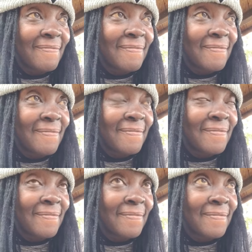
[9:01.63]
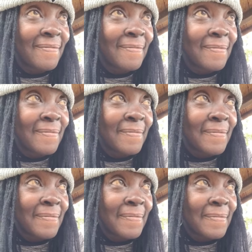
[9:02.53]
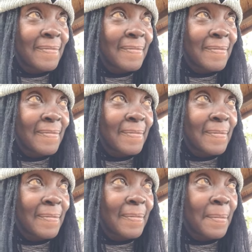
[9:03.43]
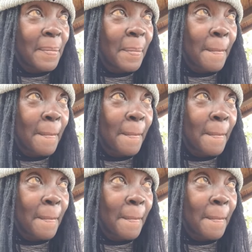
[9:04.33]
(no one is talking)